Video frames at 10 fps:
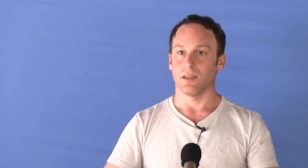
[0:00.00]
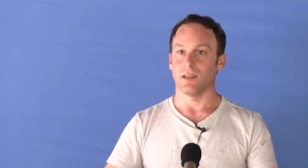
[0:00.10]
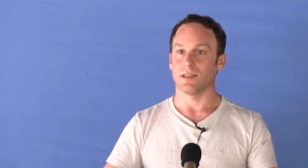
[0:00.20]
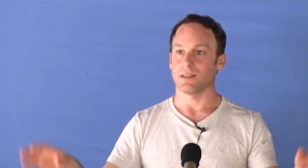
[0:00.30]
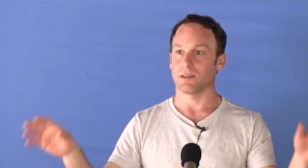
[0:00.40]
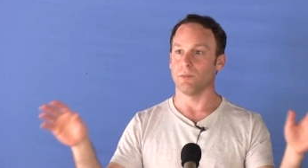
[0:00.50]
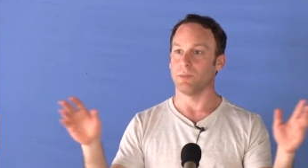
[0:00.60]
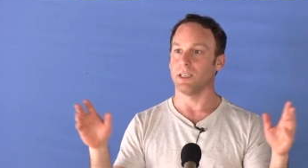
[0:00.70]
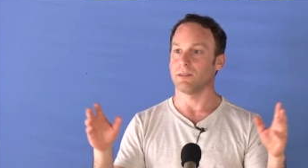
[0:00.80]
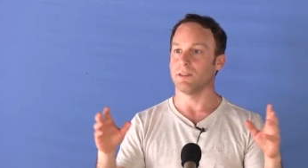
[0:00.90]
There's
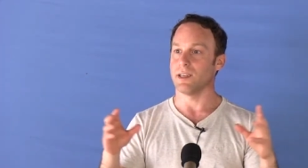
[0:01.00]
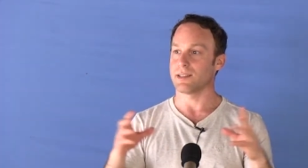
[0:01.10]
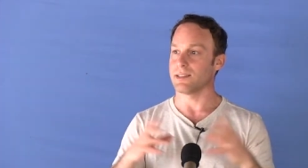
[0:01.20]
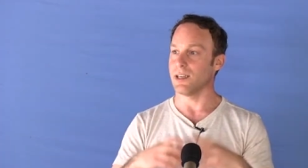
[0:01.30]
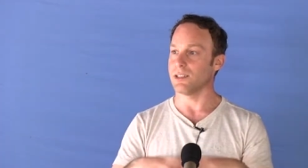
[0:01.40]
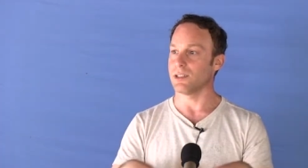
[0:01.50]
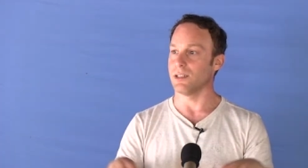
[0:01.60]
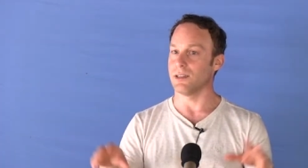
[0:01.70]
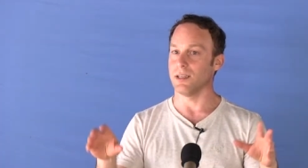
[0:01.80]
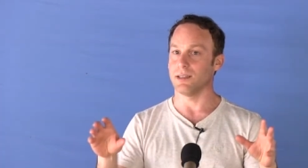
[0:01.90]
complete relaxation,
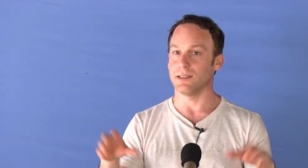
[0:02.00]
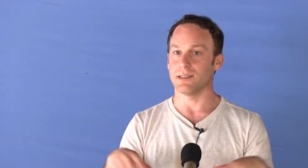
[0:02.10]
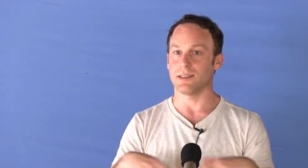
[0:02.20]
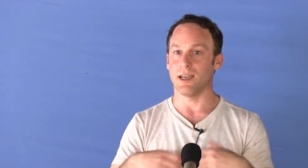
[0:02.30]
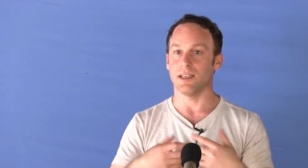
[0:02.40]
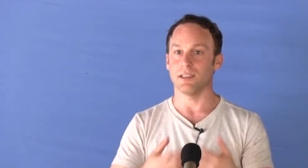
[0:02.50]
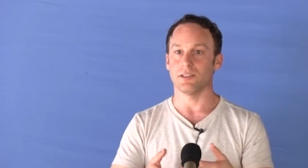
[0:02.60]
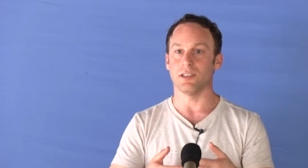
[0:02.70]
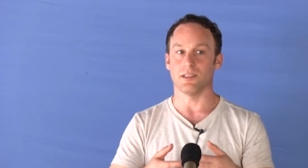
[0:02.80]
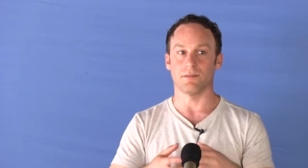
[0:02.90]
and then this
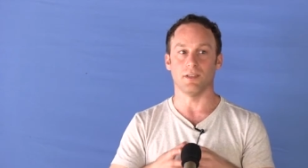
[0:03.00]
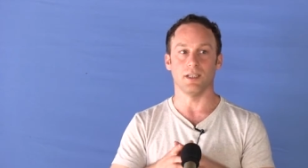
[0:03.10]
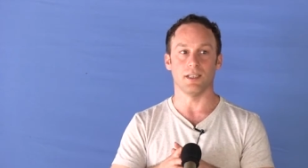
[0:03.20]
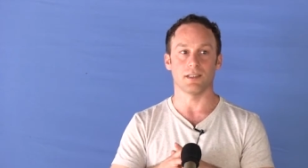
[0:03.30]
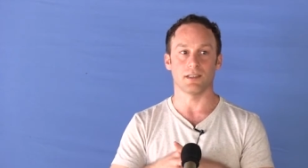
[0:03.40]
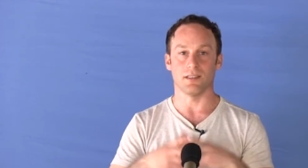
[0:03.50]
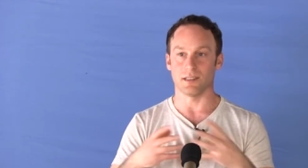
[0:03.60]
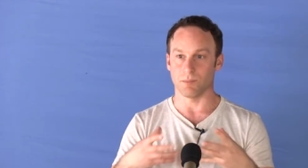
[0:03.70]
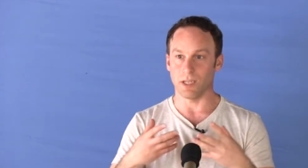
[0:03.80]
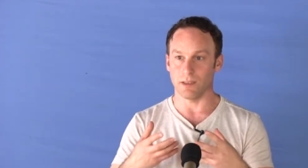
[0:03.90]
energy is released,
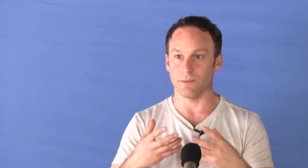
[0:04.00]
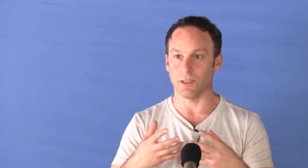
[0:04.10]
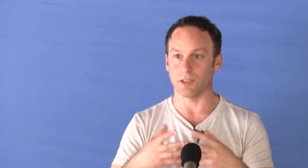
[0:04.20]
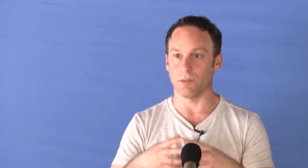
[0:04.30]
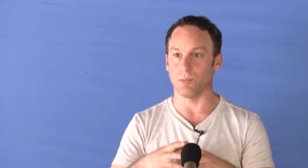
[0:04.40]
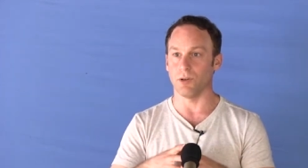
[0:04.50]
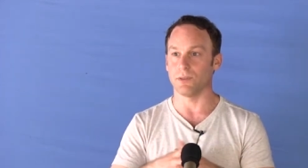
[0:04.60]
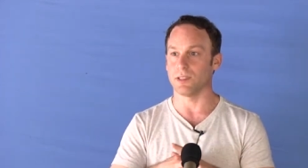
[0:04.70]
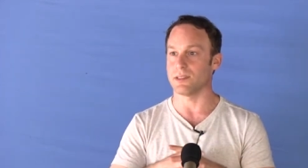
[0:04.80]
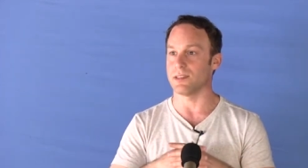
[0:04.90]
this beneficial
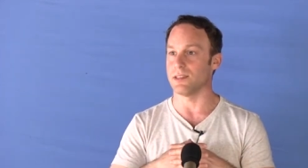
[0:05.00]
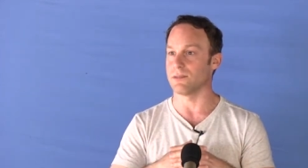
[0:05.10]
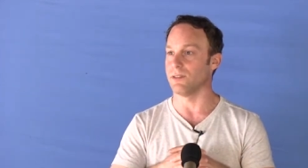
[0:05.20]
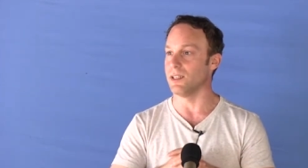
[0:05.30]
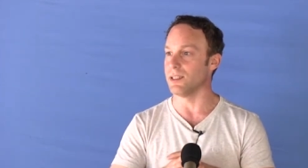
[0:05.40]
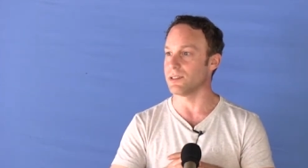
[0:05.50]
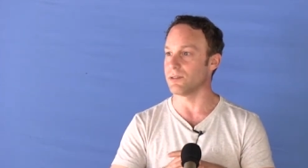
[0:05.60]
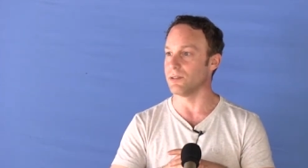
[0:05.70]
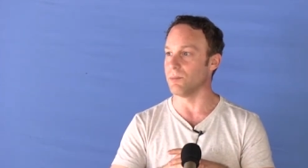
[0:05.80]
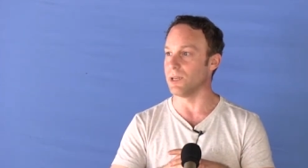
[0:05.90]
potency is released
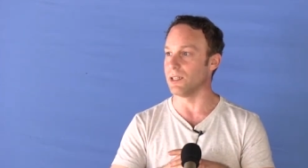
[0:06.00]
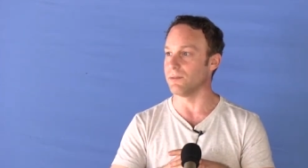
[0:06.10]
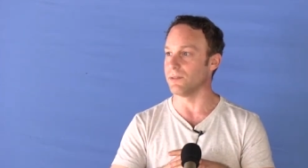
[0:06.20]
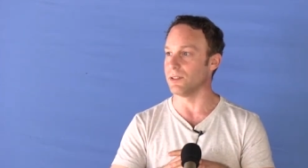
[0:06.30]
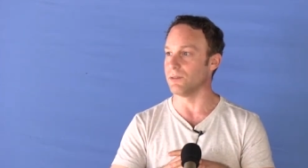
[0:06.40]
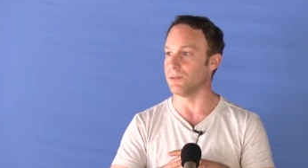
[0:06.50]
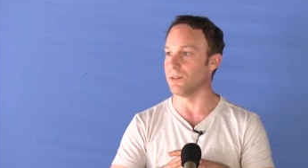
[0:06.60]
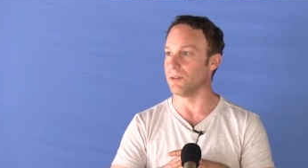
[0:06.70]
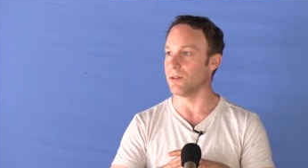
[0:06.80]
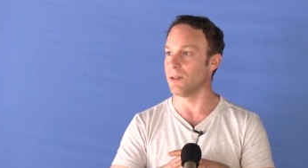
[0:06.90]
to the benefit of
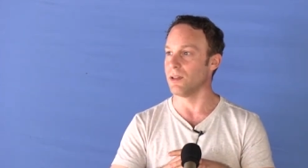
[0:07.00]
all